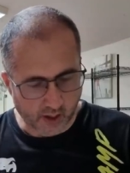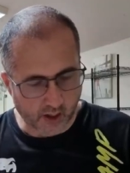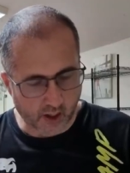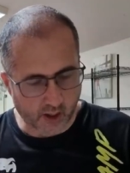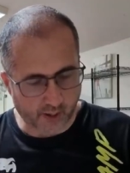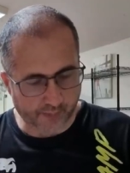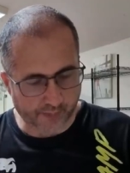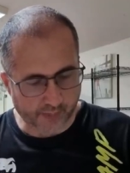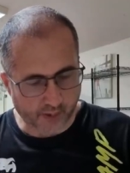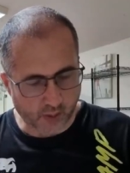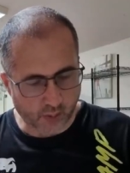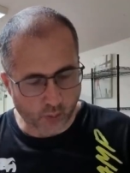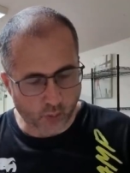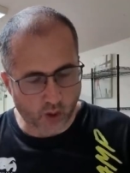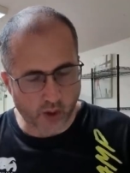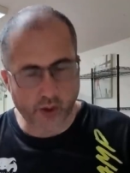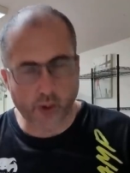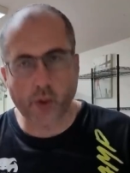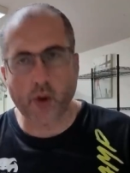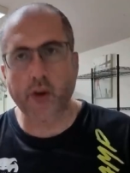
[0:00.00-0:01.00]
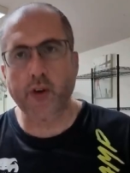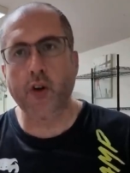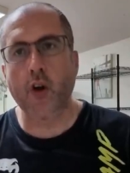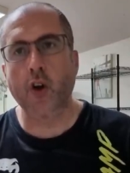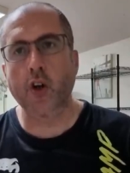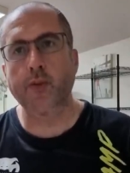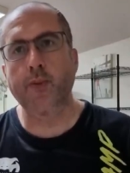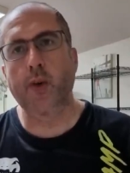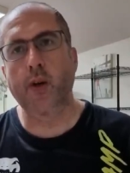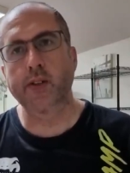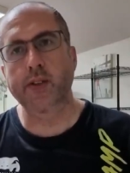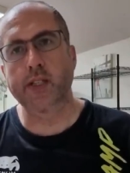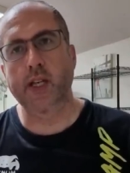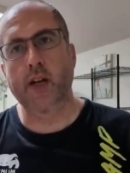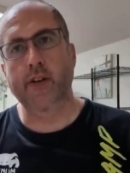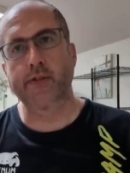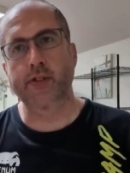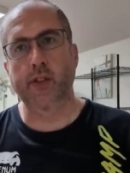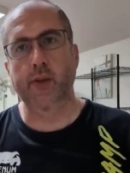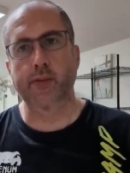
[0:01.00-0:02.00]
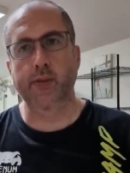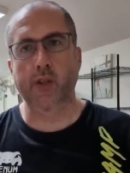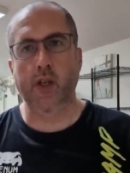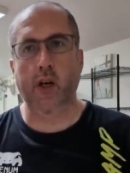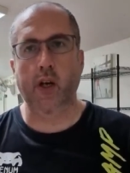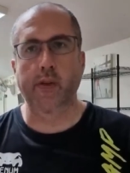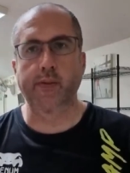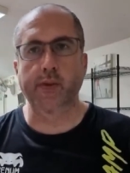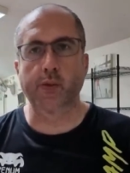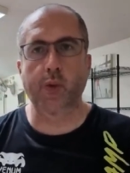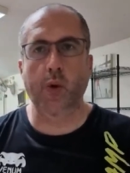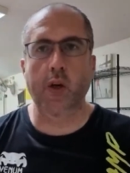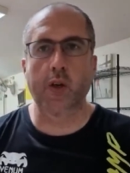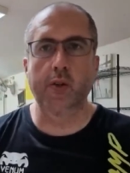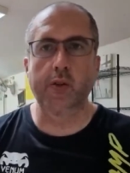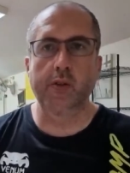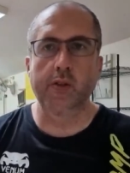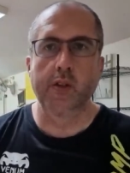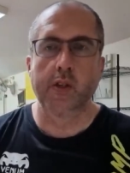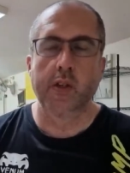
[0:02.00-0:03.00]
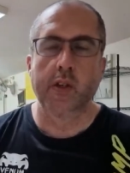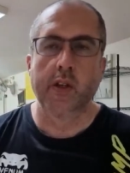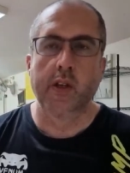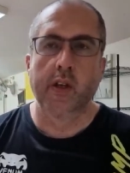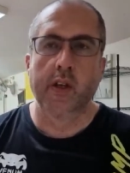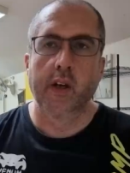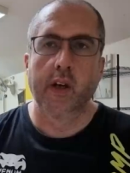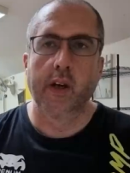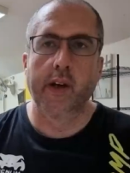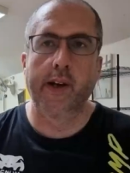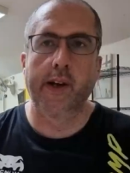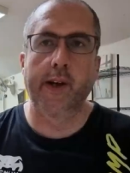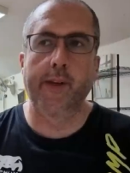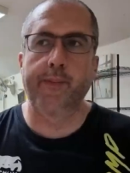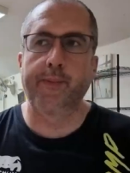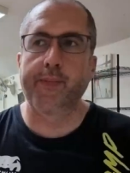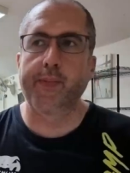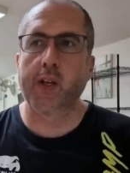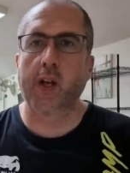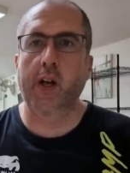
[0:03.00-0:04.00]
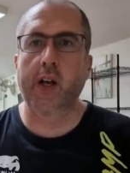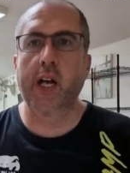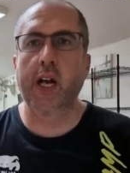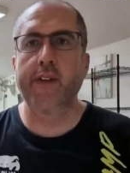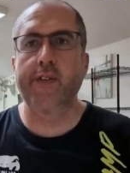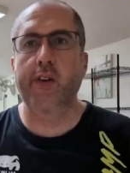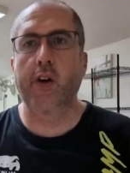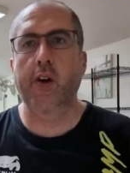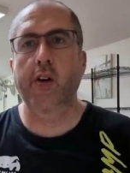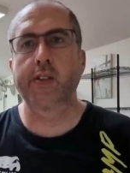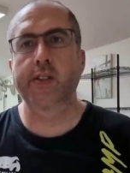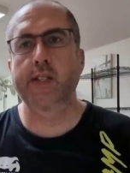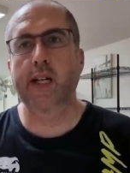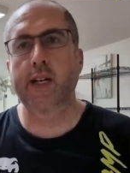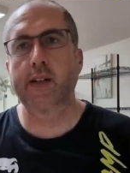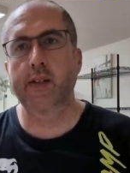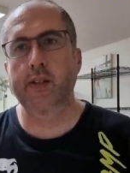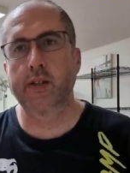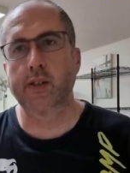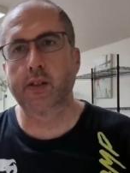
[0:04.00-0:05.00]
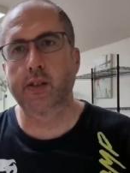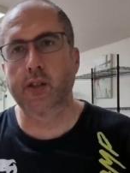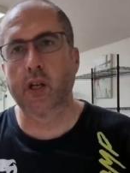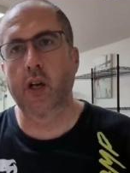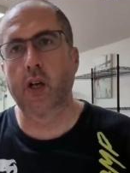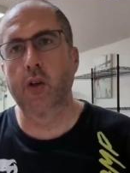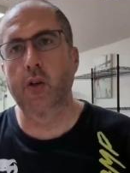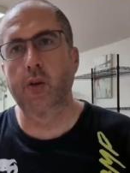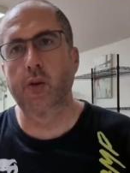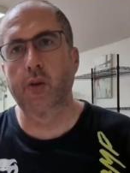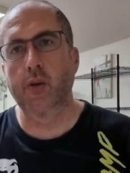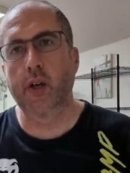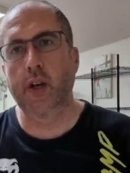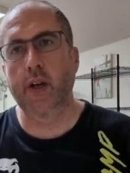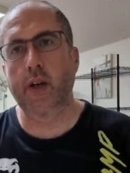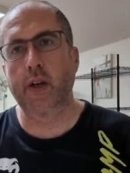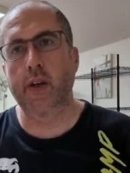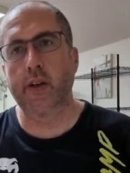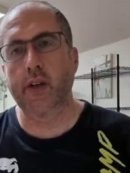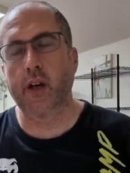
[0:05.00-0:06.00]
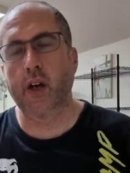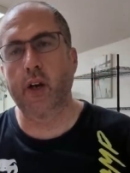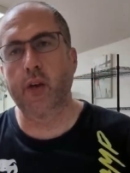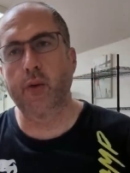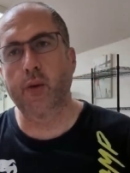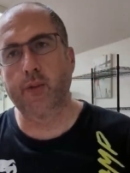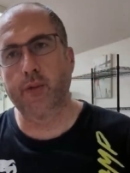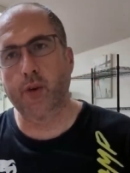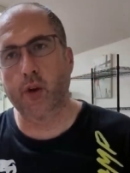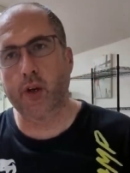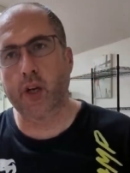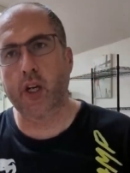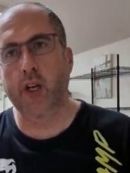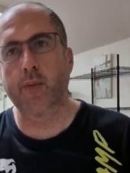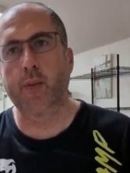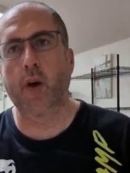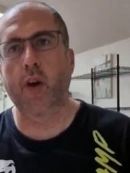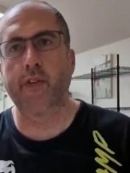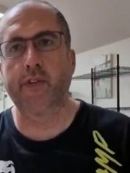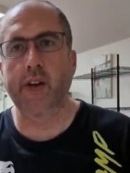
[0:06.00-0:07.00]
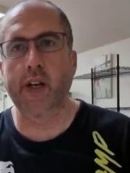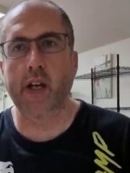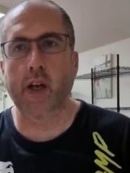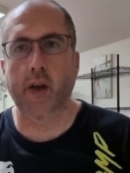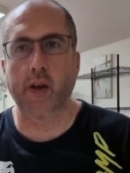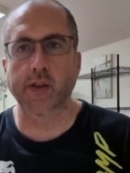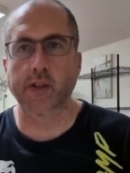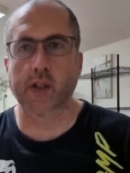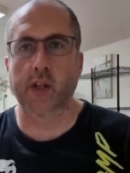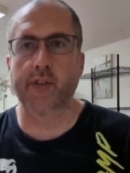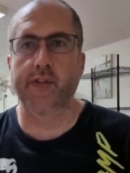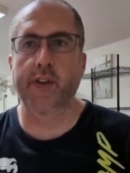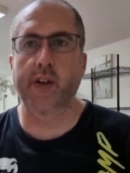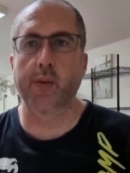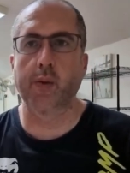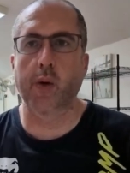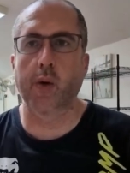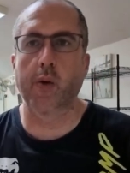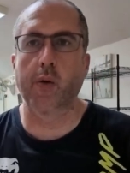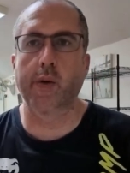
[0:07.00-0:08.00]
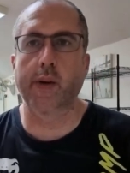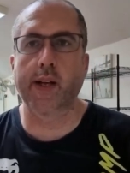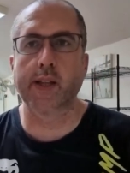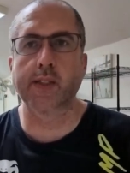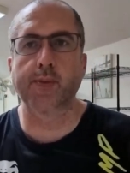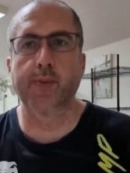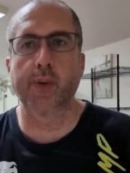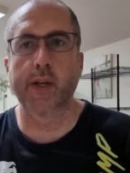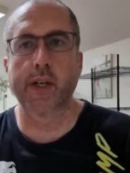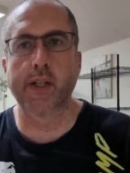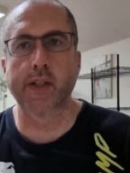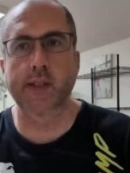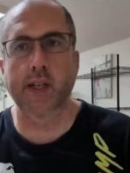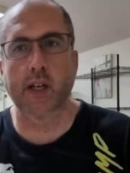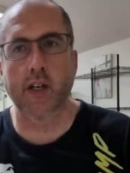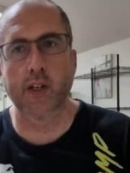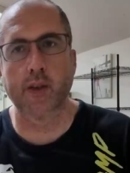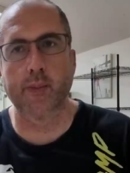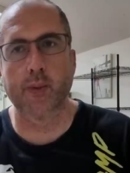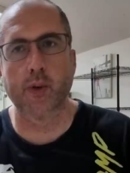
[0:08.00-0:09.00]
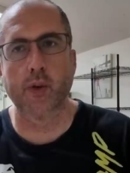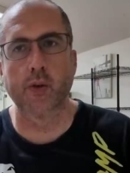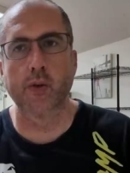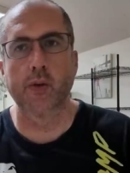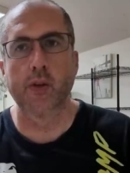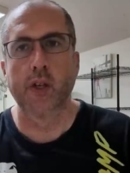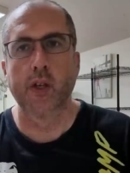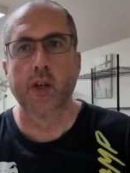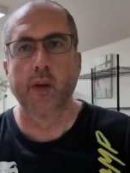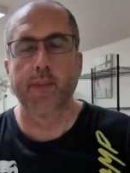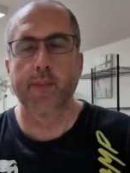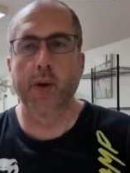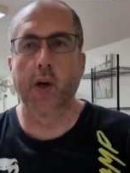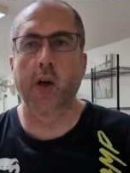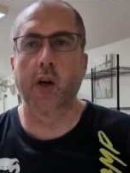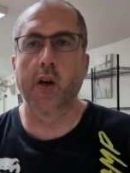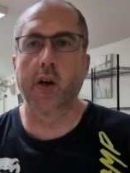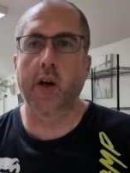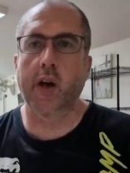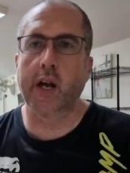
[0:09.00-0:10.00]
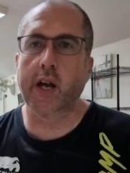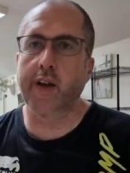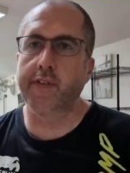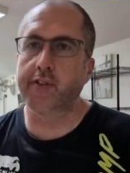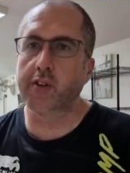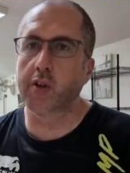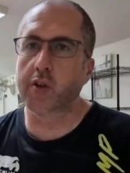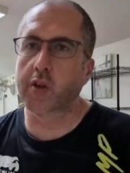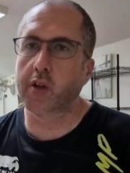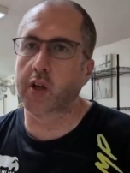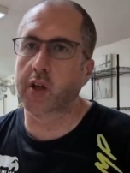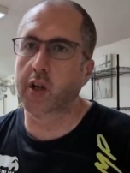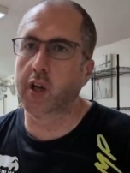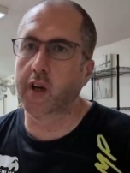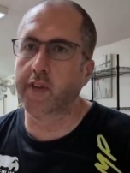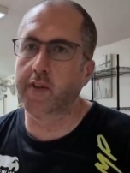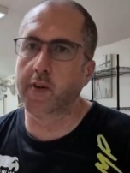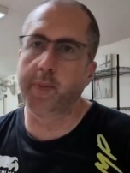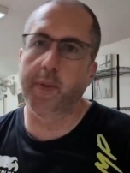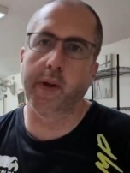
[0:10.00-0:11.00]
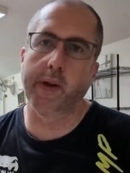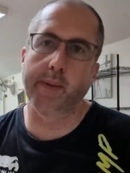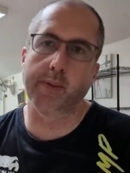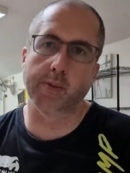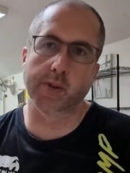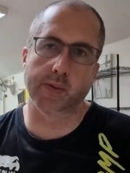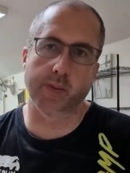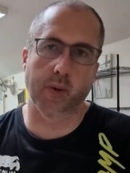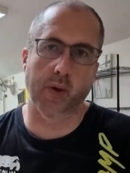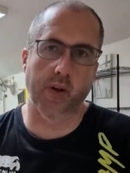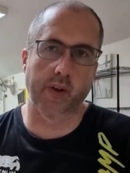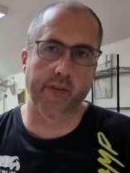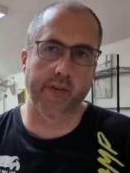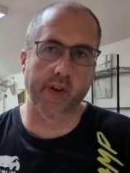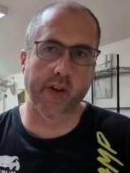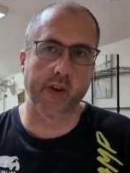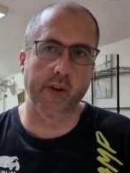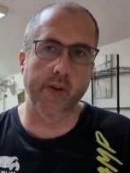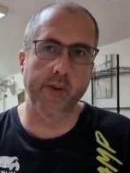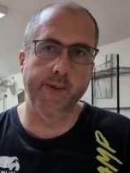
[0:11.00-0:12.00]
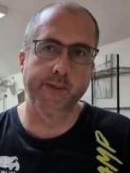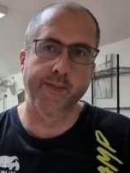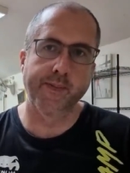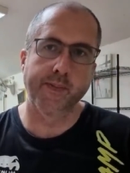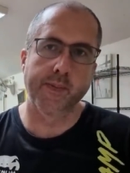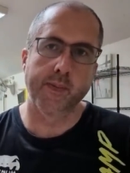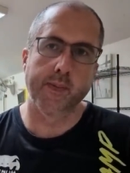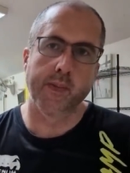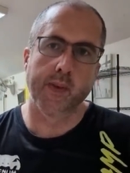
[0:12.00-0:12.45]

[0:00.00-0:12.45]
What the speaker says: Why do I knock myself sometimes? Well, I have a high standard, so looking at my videos, I think, well, that's pretty terrible. But I have to look at other people's point of view,